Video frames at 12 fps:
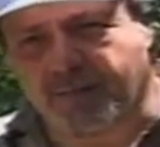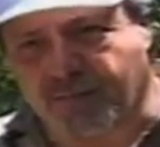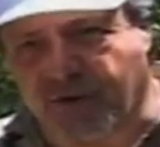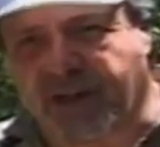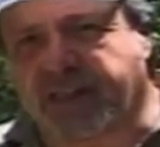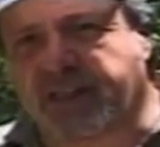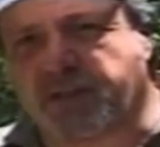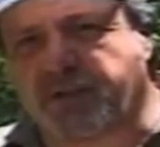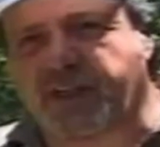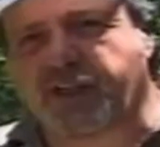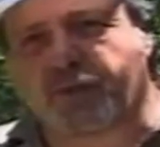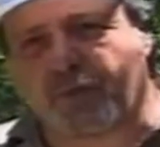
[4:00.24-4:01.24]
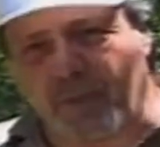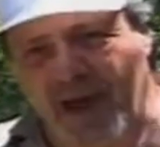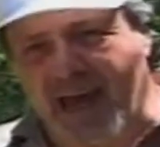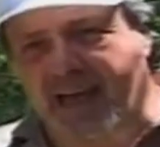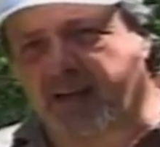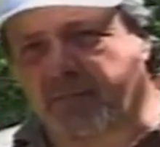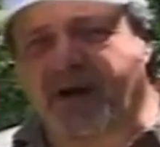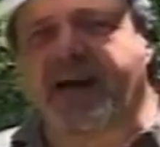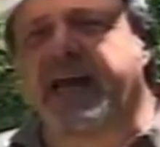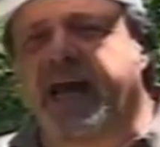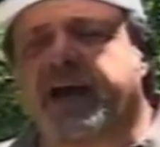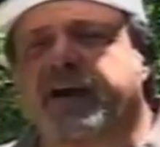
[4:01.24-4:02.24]
bring this creature back by
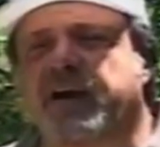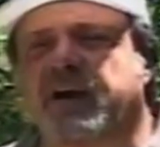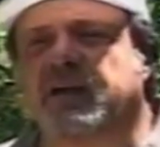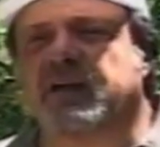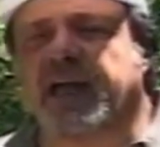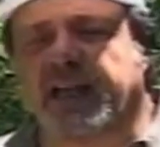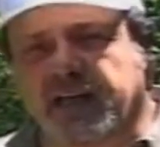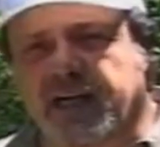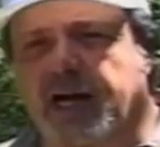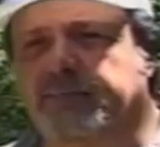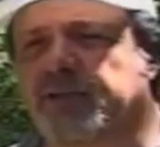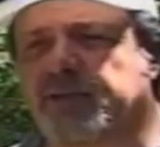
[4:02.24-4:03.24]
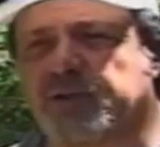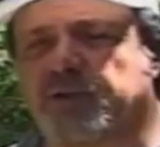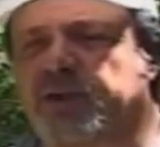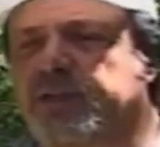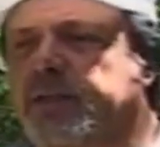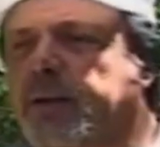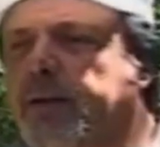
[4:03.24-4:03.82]
air helicopter source.